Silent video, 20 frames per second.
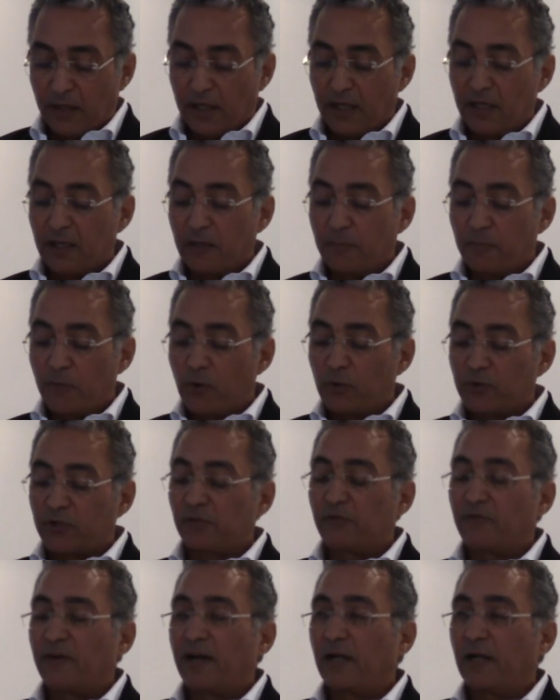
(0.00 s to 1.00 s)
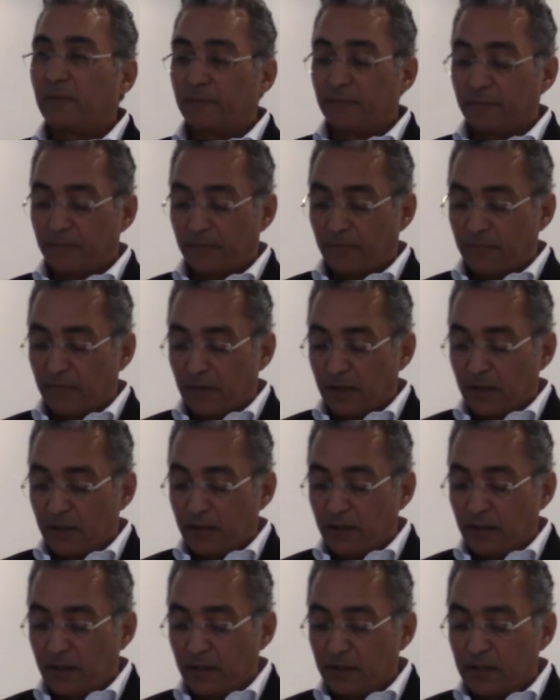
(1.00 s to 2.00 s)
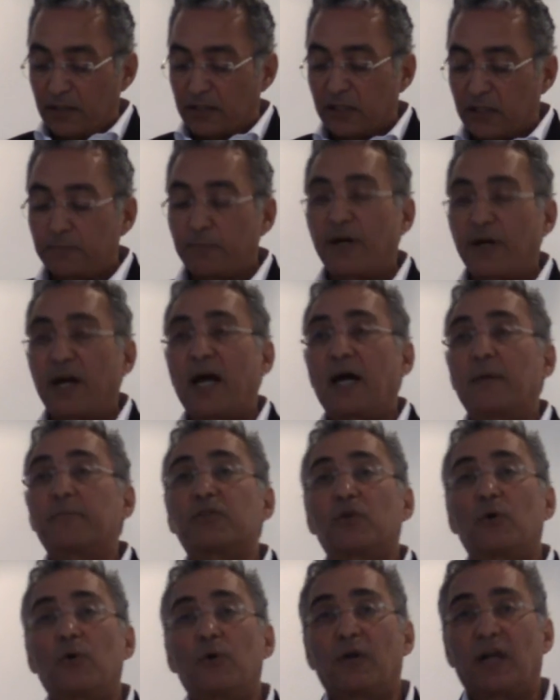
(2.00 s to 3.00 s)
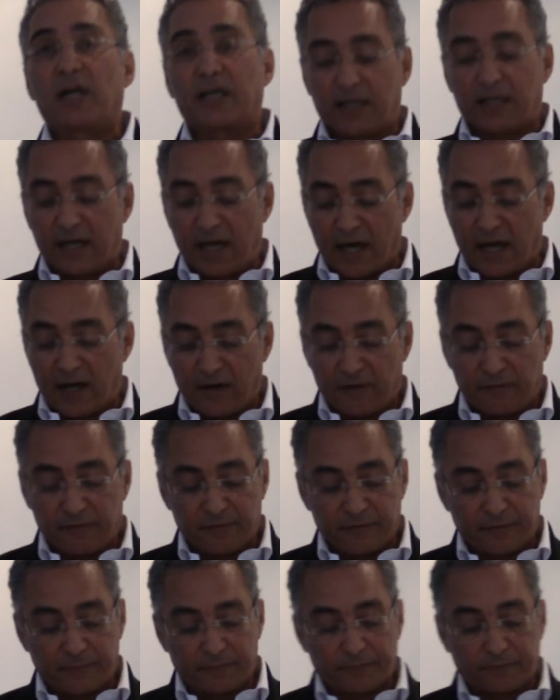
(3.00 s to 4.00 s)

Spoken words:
In the mortal realm, this is perhaps all I can have.